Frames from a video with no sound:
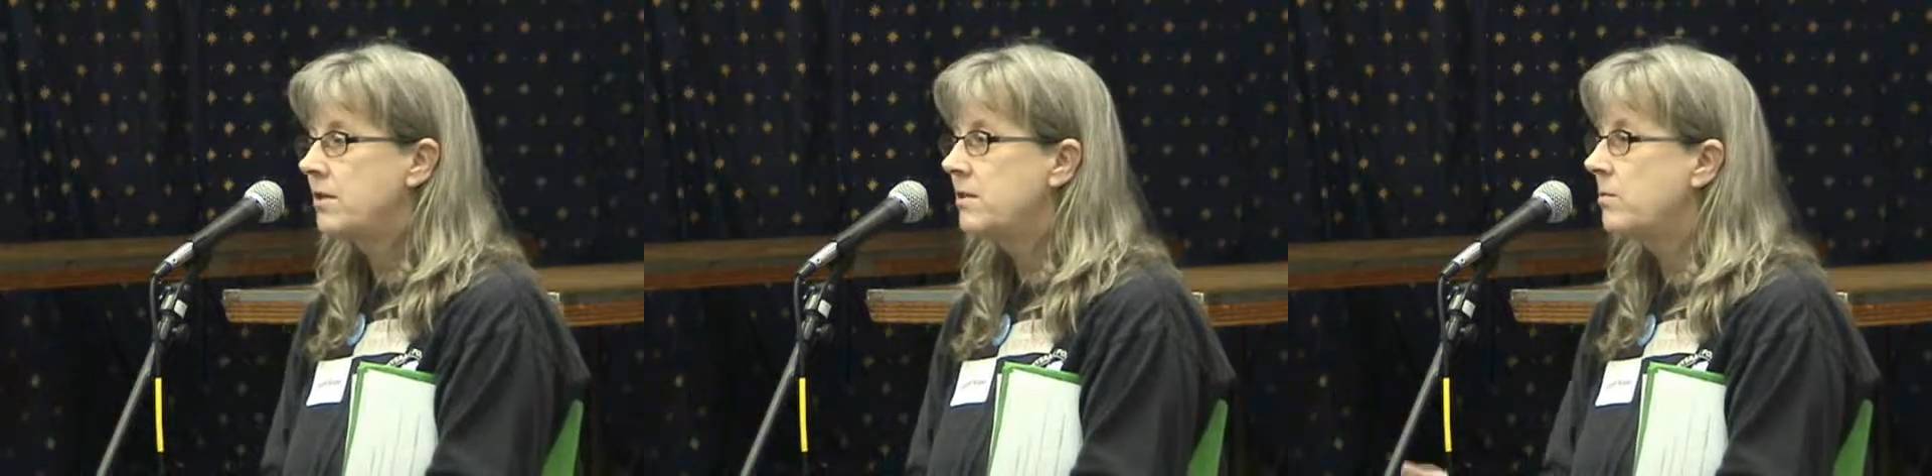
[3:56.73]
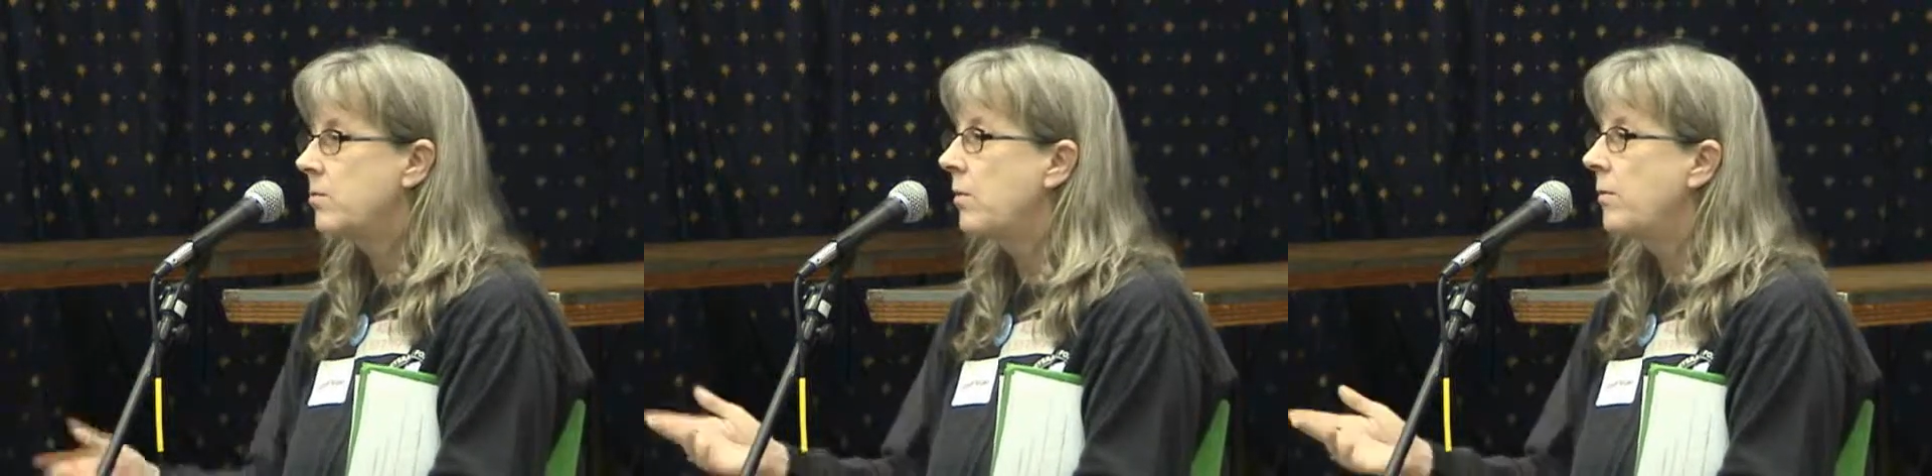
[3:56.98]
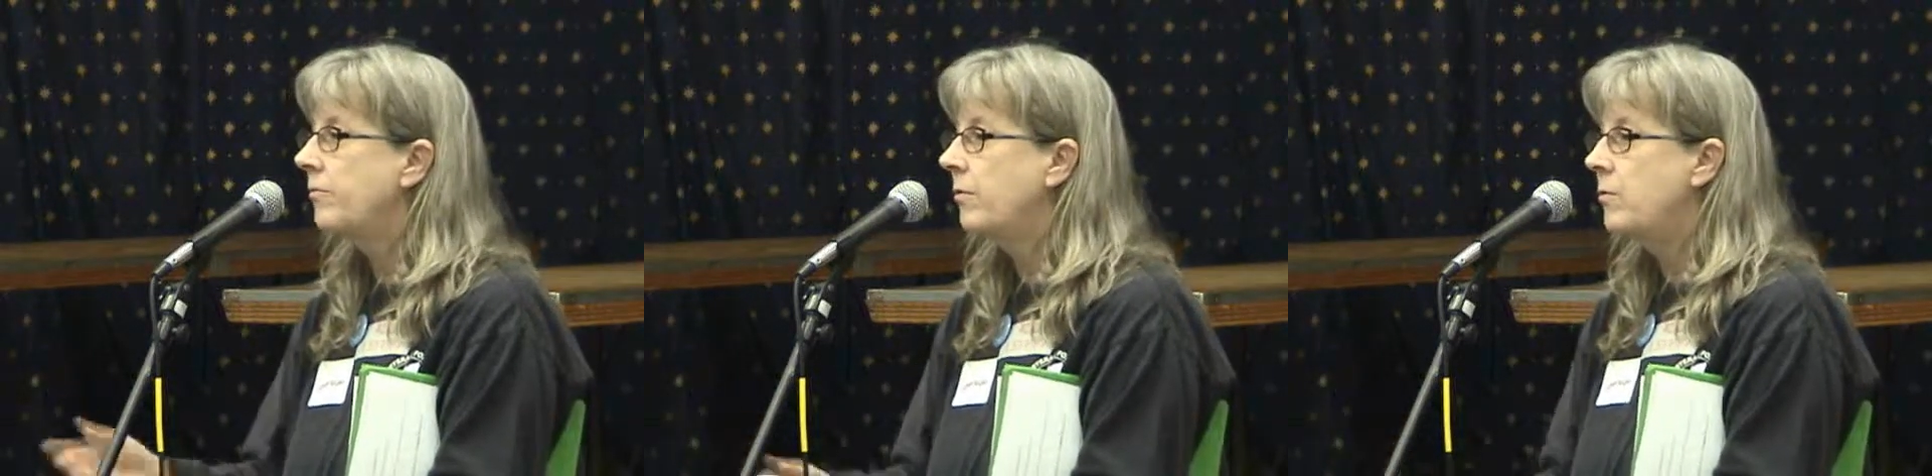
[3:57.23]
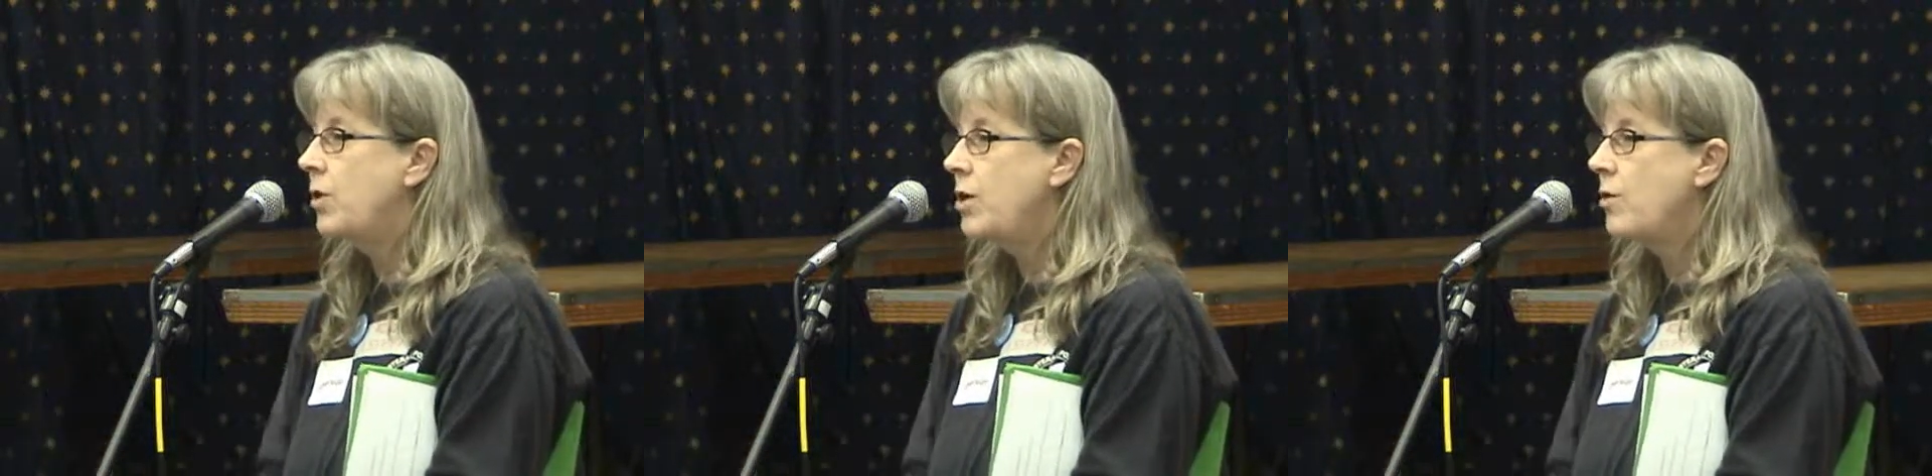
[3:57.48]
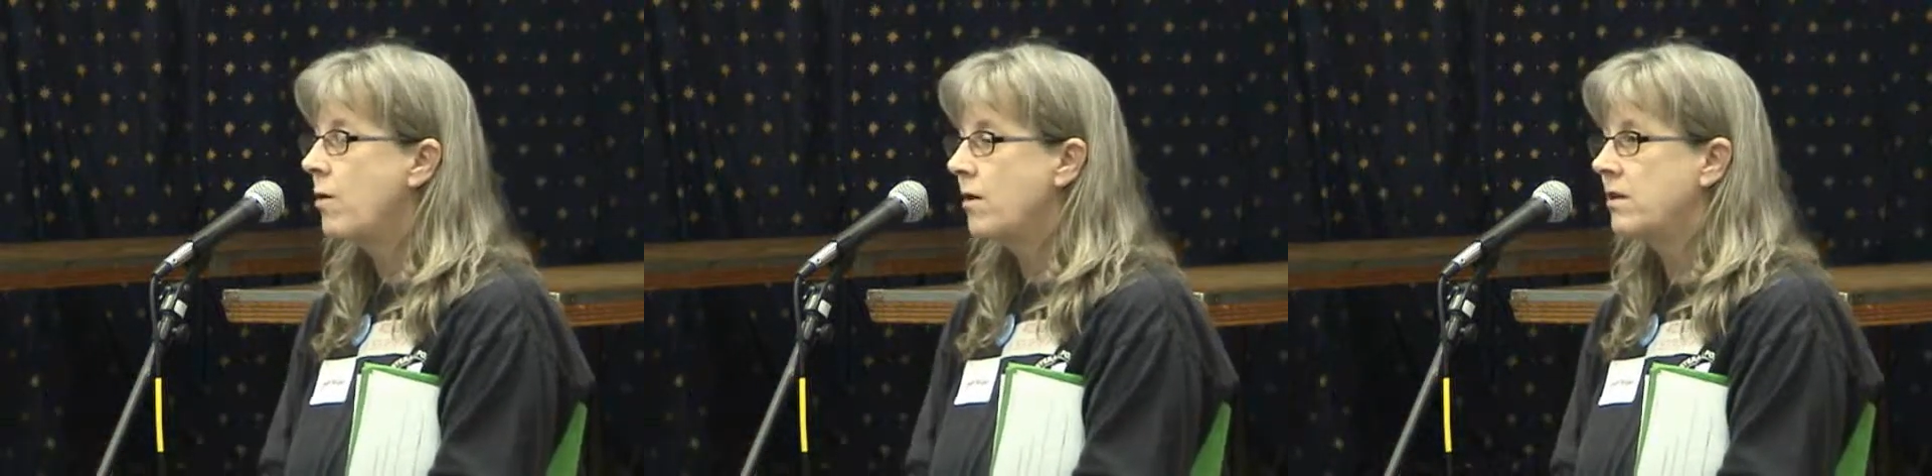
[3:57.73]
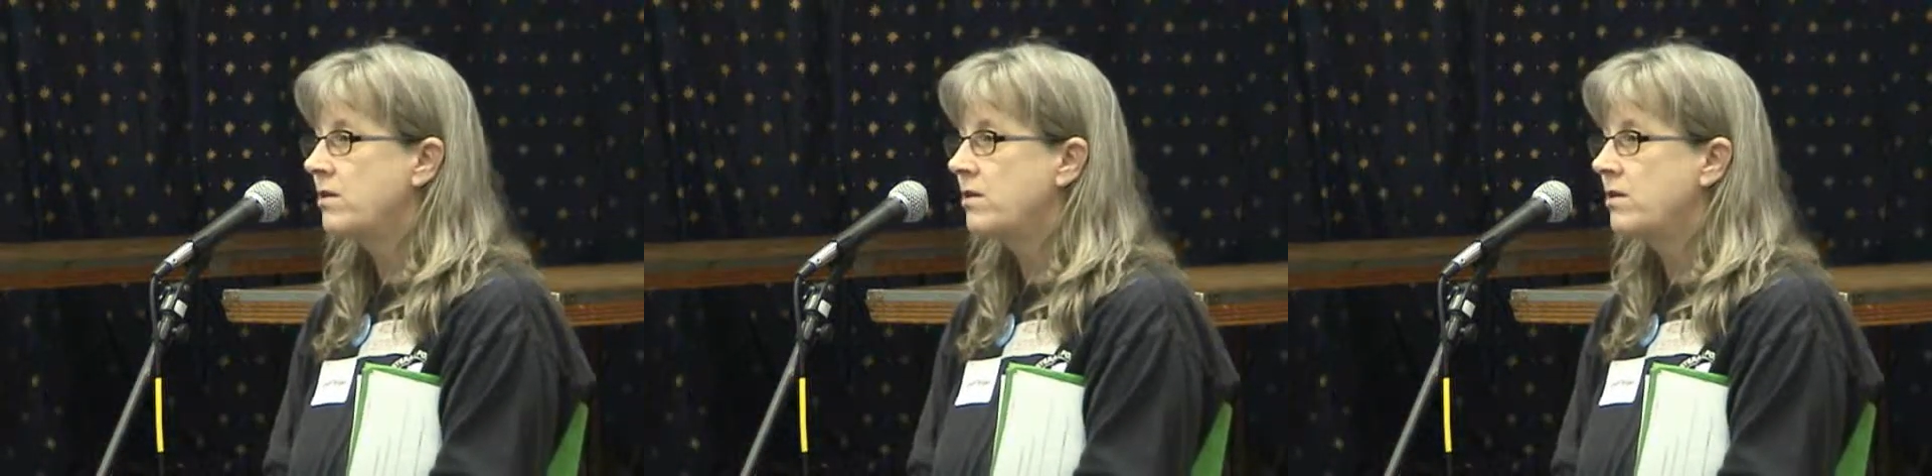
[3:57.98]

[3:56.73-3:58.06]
This was a woman from New York,